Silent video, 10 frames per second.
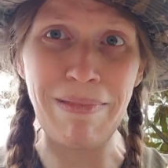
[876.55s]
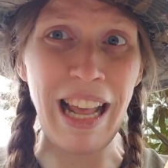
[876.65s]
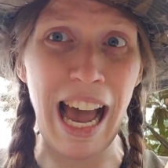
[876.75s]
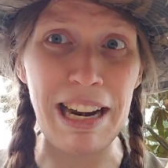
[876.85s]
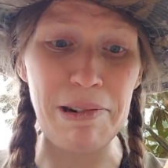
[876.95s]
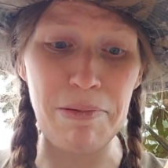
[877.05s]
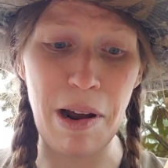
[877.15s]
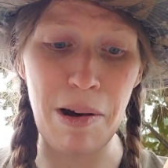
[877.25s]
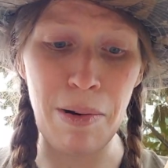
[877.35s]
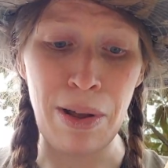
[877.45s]
"I don't
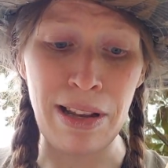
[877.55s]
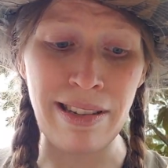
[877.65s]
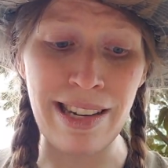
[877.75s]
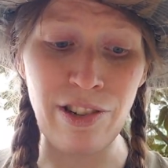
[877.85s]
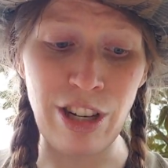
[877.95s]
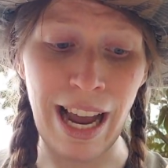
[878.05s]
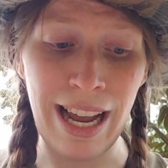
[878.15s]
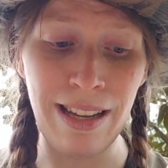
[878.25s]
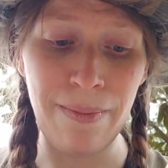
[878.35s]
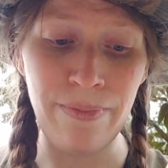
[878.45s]
know," said
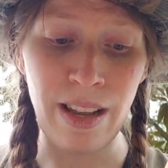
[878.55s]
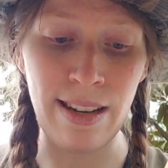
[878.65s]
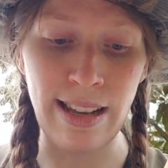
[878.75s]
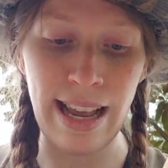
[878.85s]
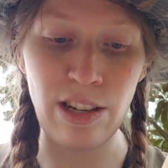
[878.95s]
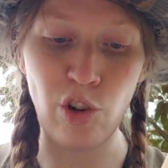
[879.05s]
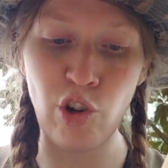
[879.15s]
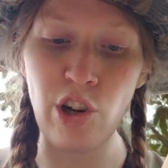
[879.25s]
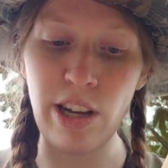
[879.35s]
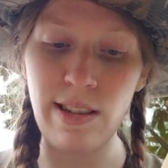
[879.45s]
Jack. His hand
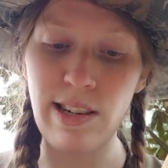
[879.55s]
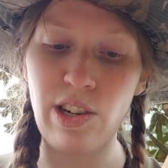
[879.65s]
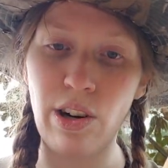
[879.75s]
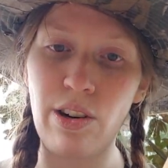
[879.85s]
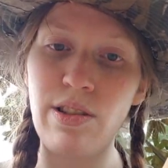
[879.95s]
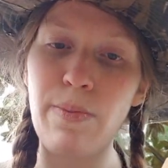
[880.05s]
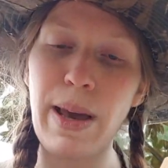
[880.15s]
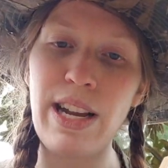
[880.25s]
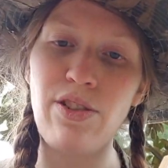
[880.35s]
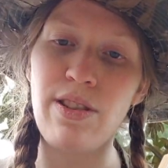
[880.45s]
shook as he turned the
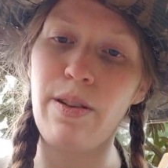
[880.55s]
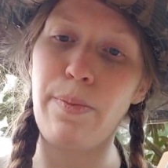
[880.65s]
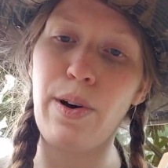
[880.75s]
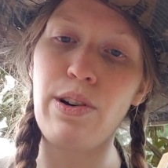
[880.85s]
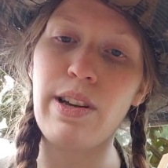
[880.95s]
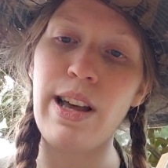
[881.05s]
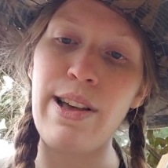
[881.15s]
pages of the book.